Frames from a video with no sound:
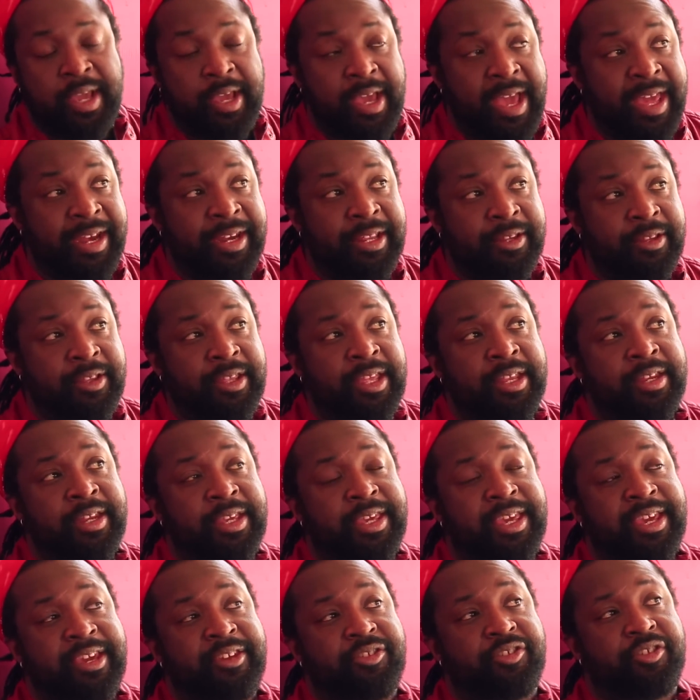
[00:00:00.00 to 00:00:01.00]
And in the
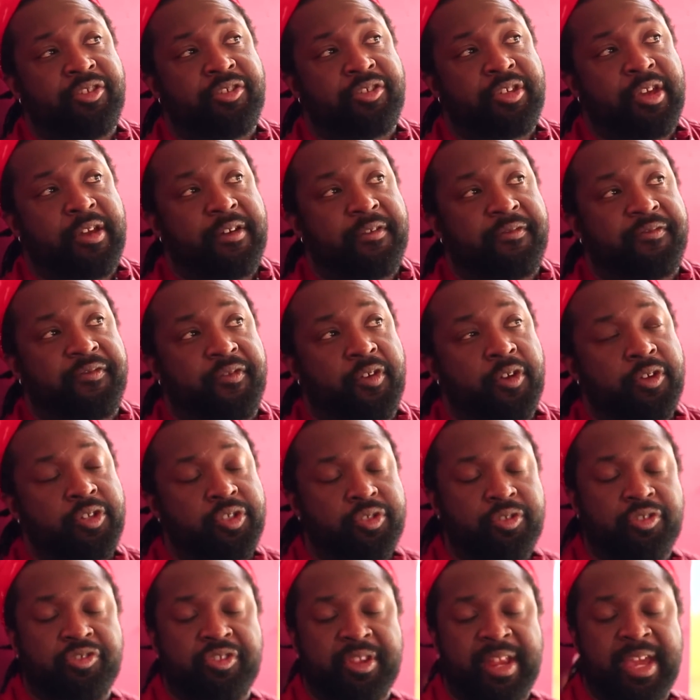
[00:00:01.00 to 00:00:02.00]
cases of
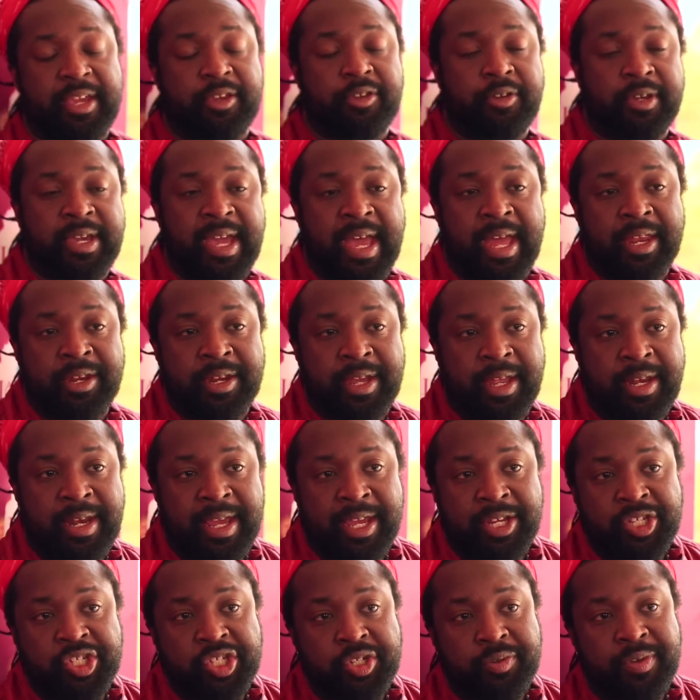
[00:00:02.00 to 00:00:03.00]
countries like Uganda and
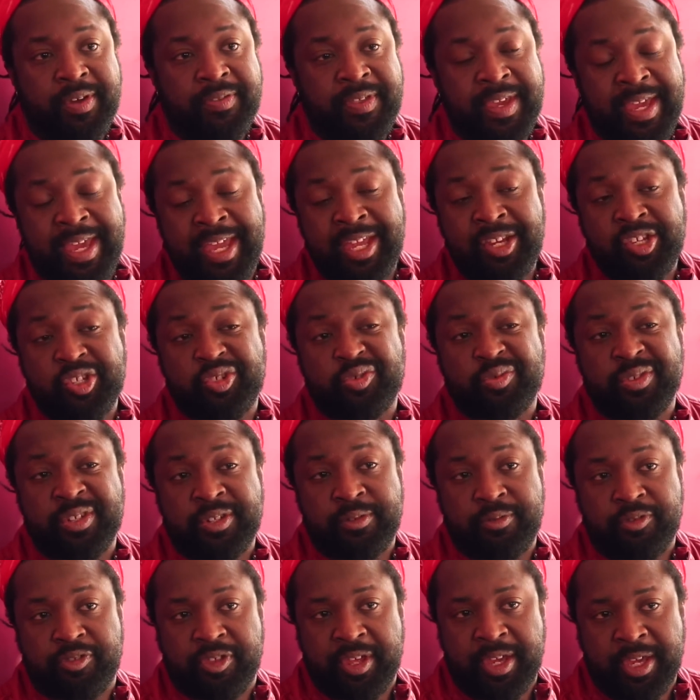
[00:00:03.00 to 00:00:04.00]
Nigeria, they
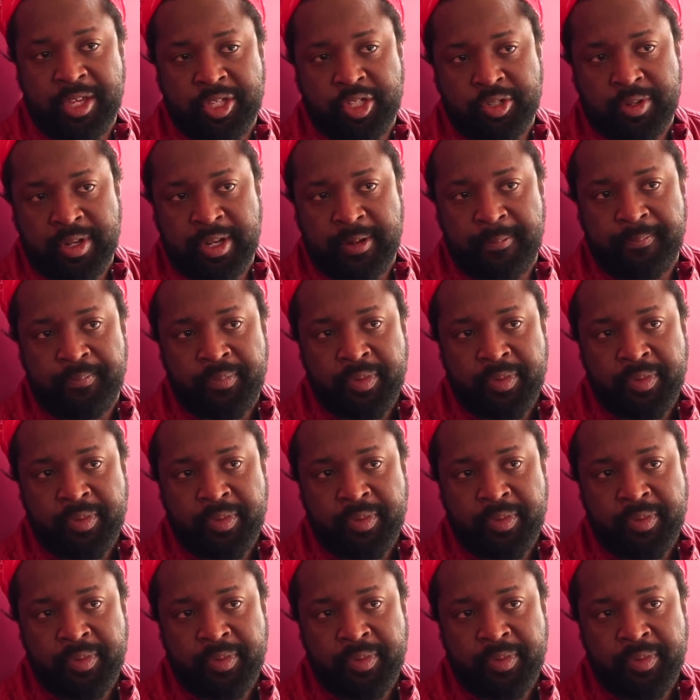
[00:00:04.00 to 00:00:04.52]
introduce hatred.